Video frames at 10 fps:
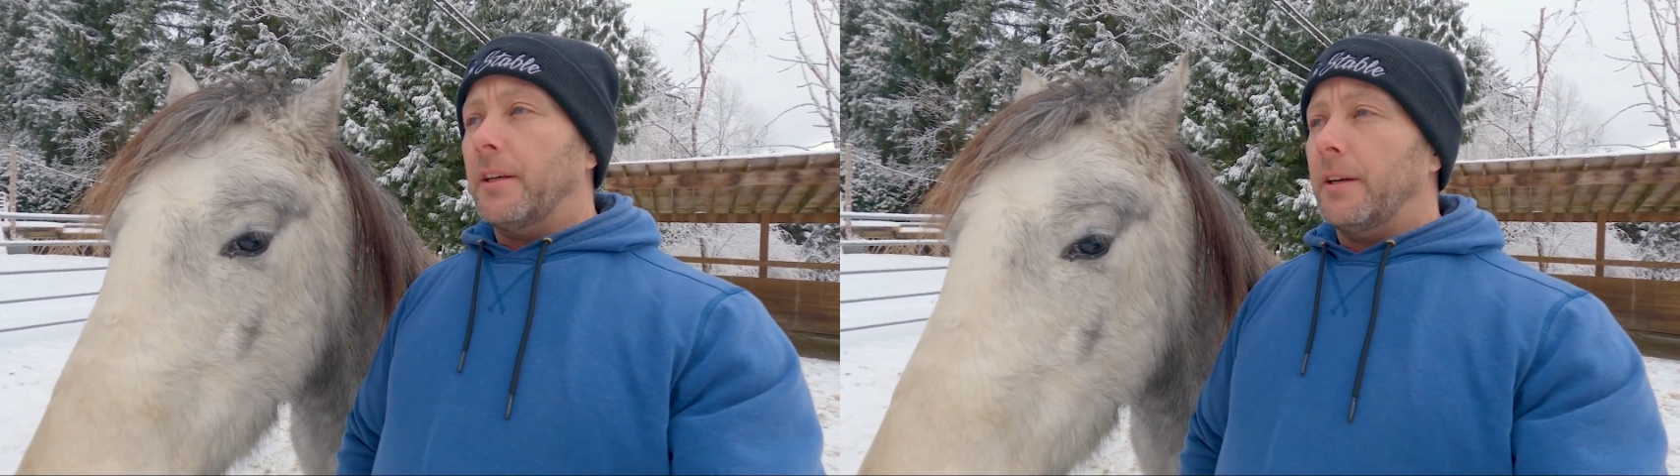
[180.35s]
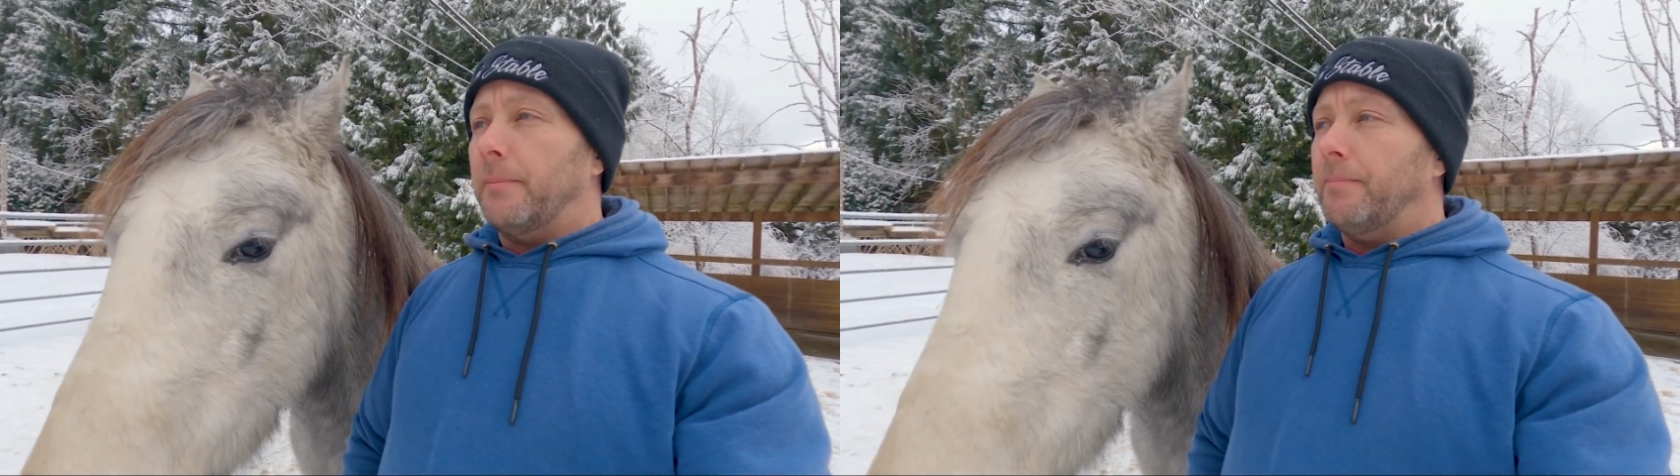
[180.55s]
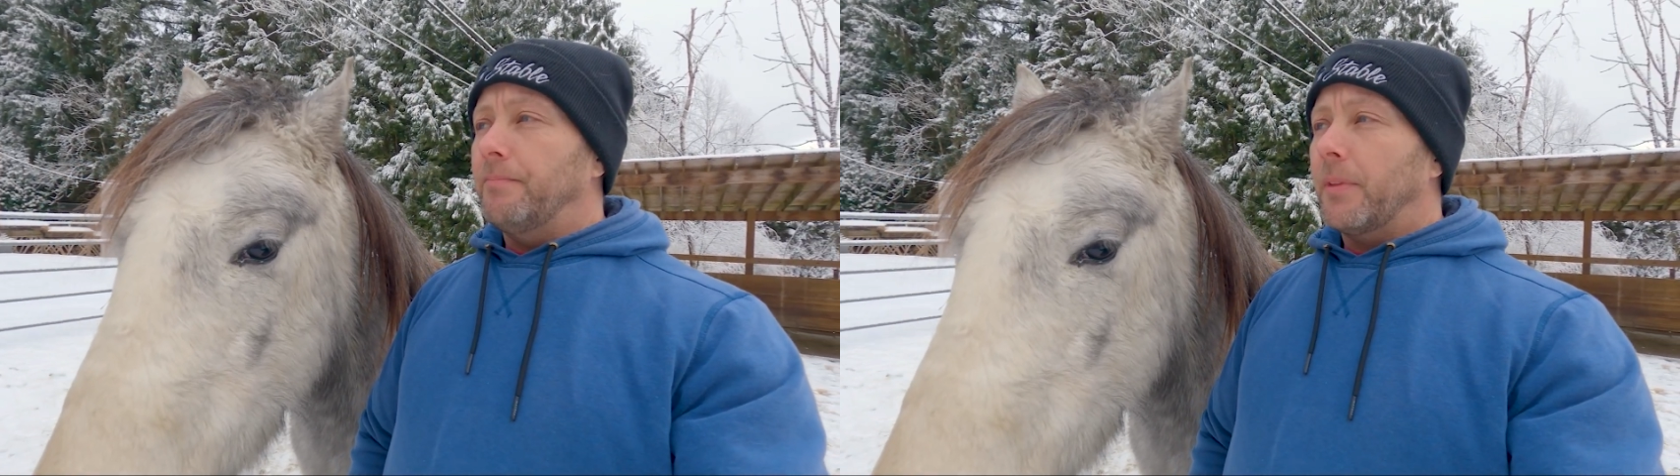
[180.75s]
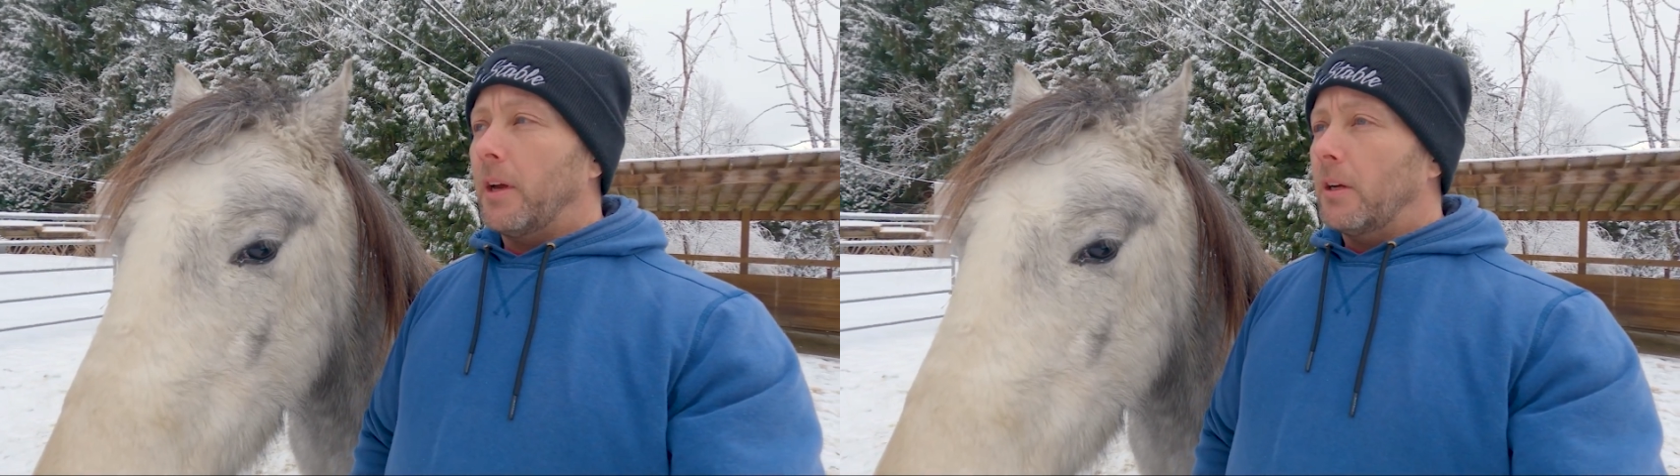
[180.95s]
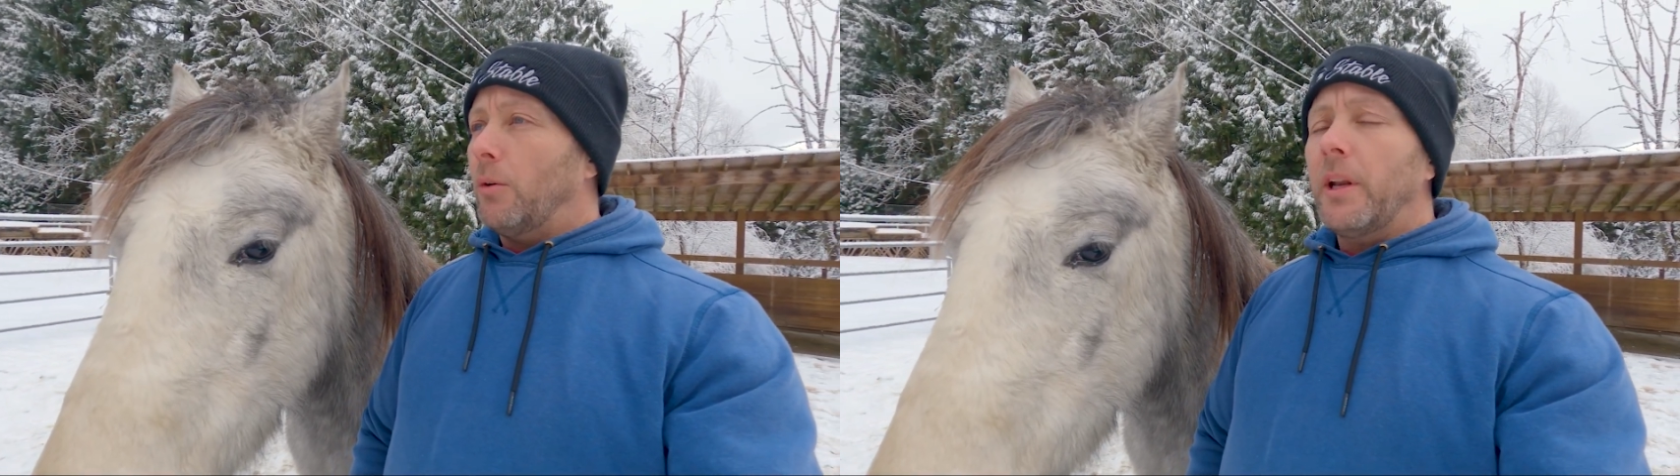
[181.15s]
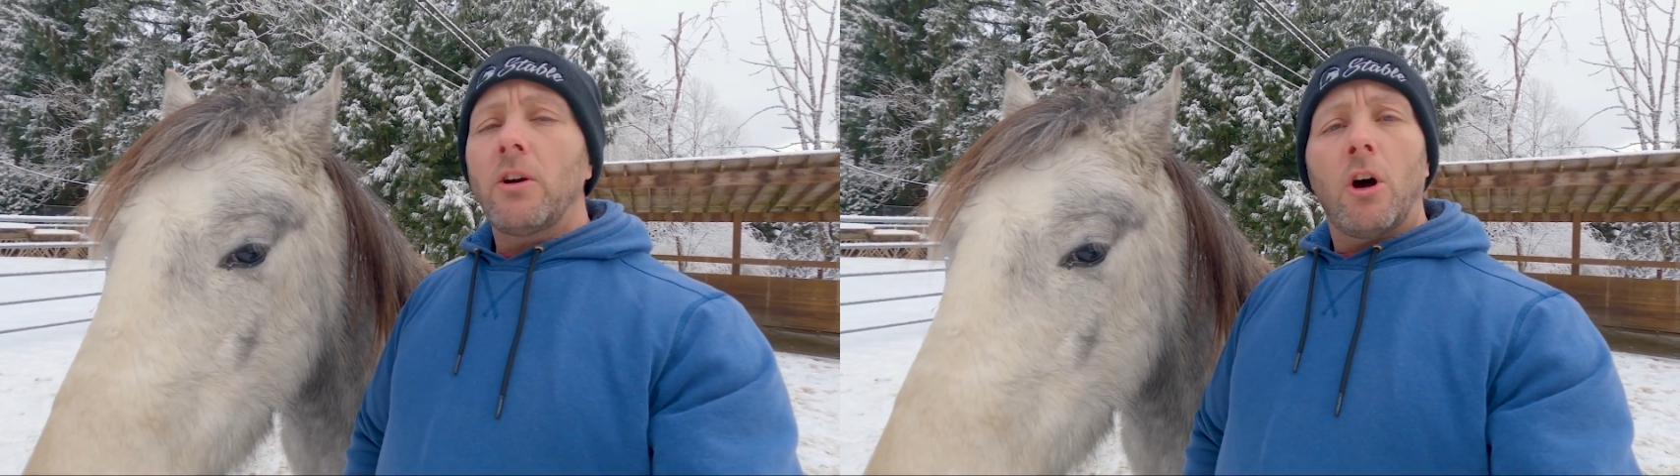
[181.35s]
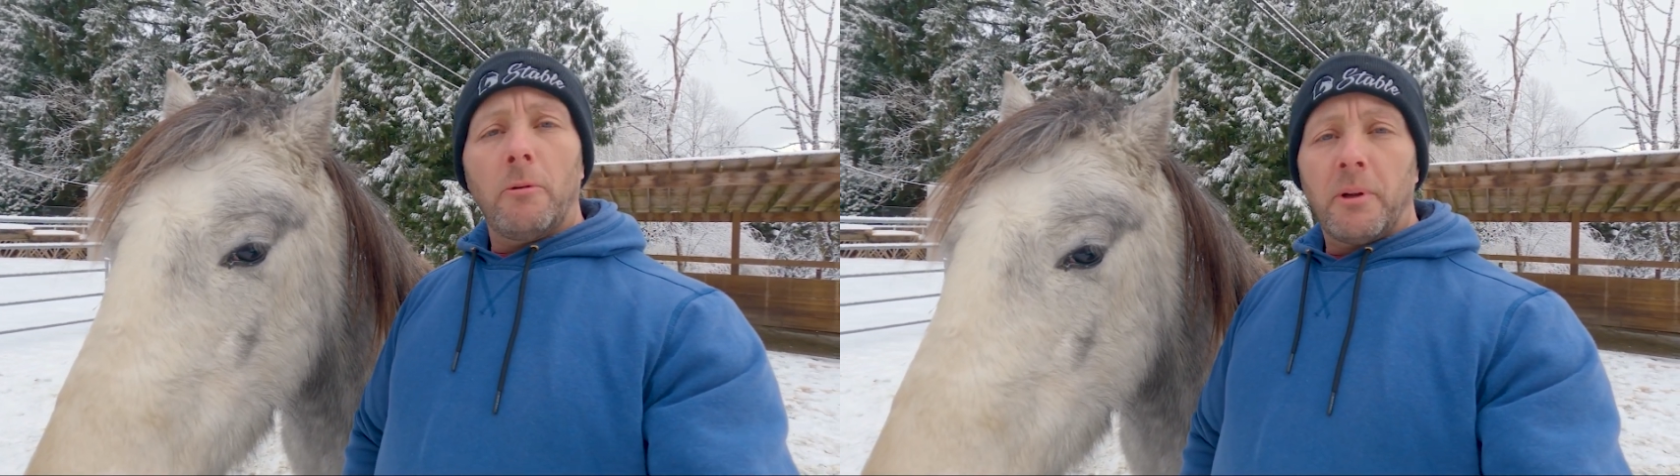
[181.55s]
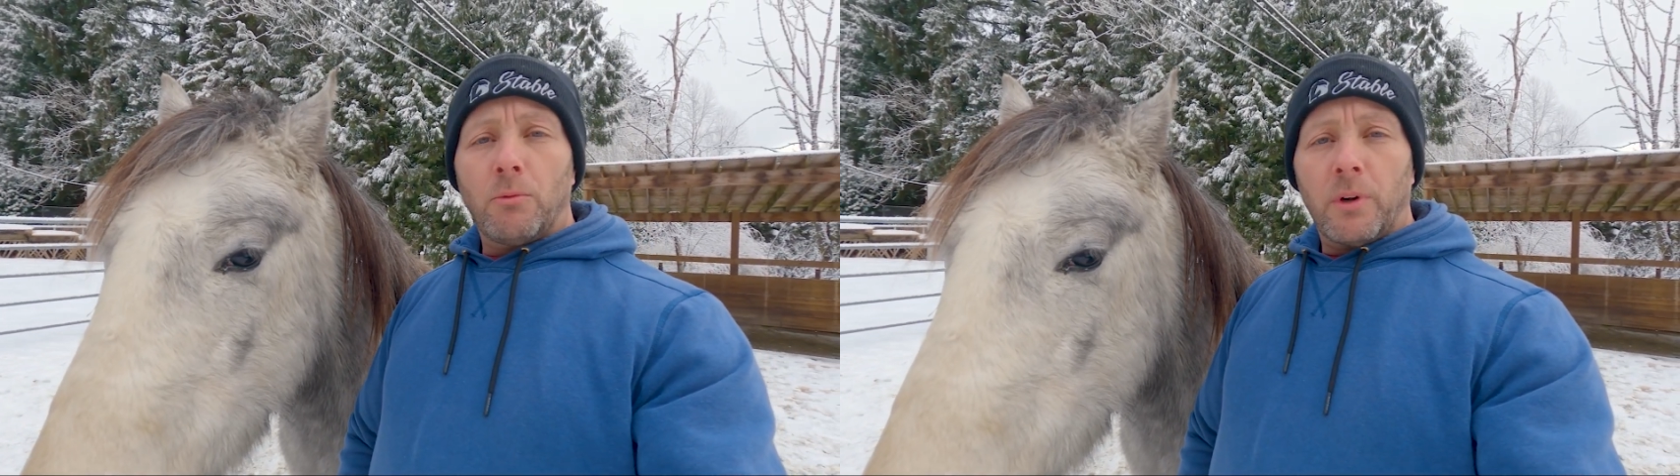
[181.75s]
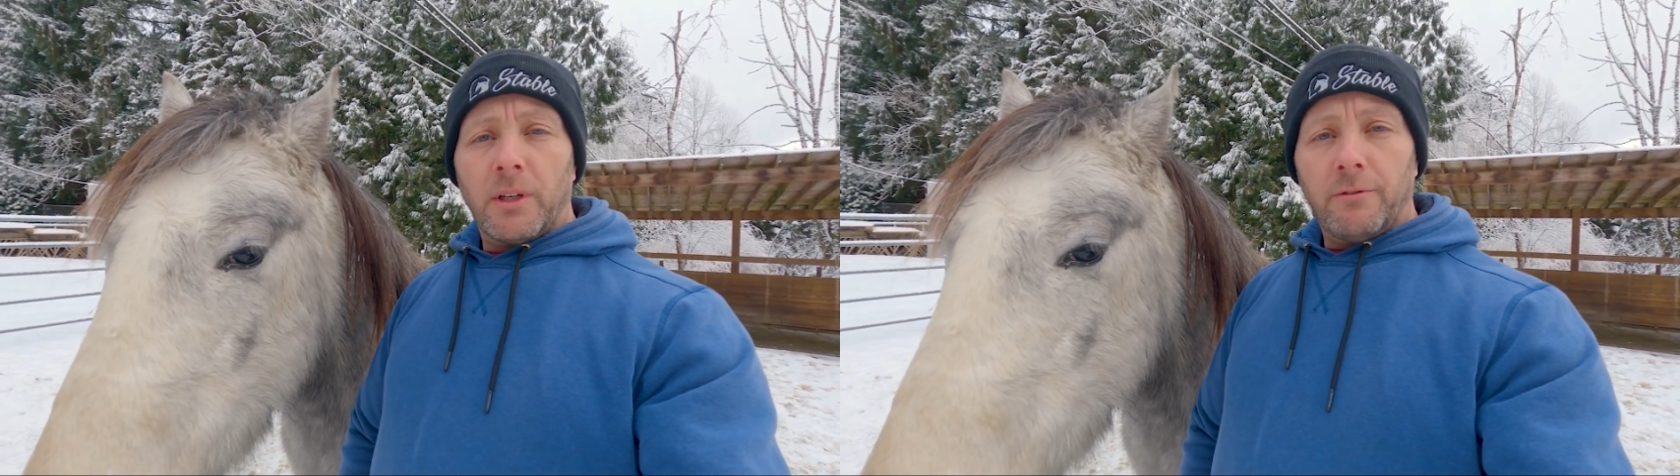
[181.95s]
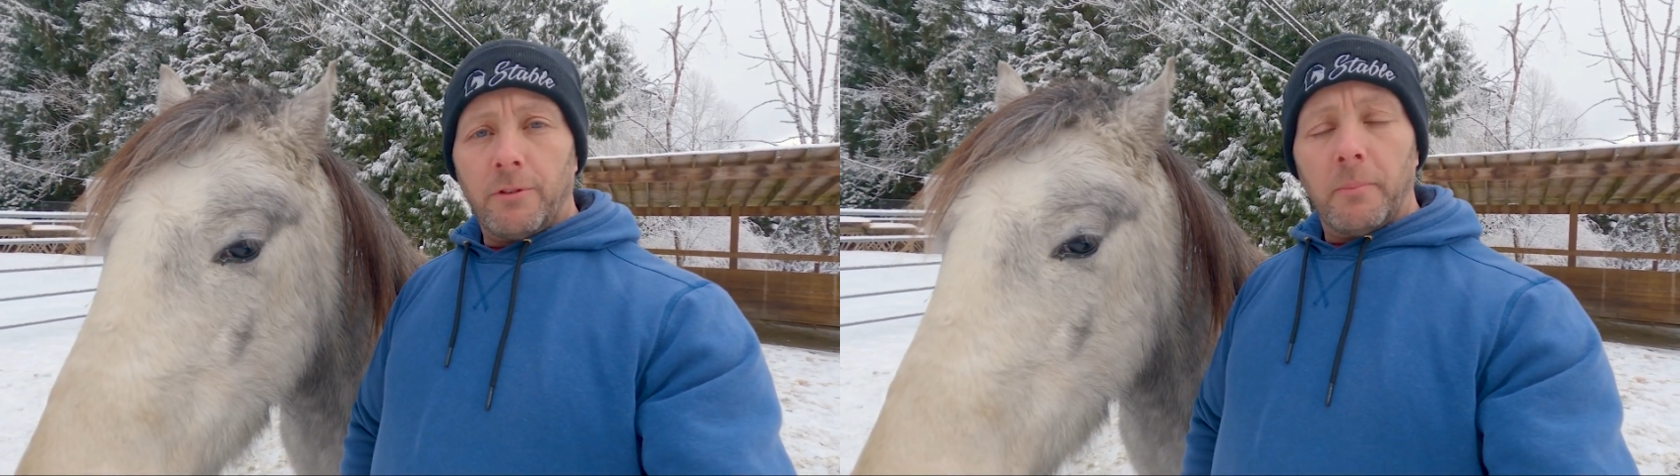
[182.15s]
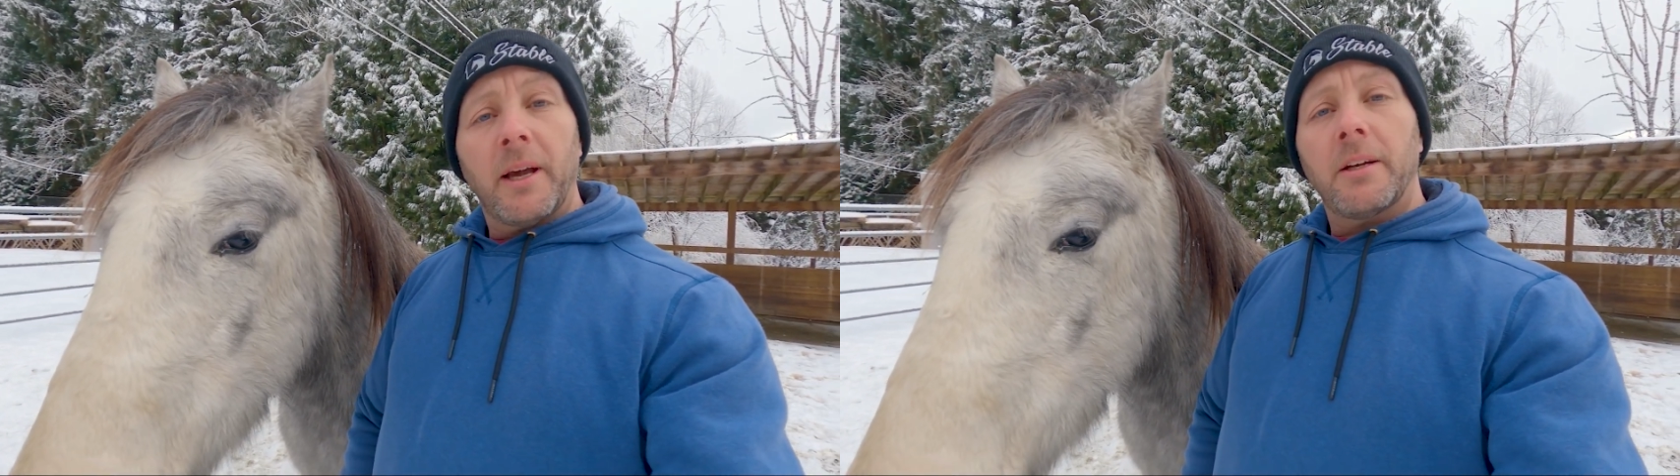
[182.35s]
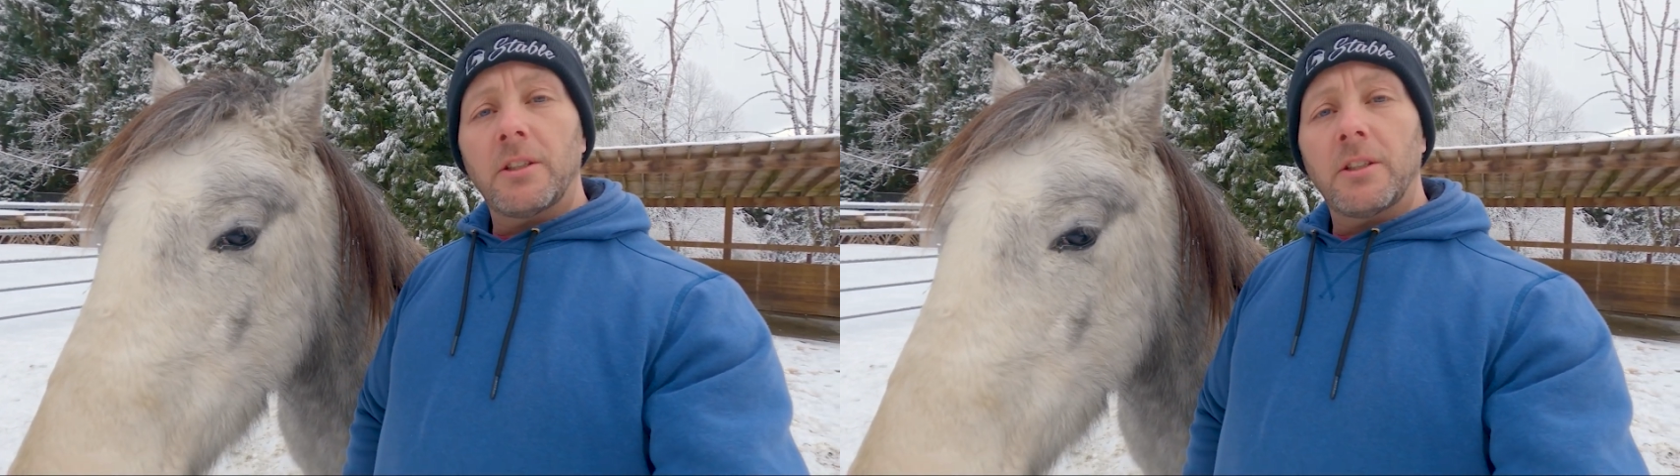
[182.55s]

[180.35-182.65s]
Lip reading: quite a common one from my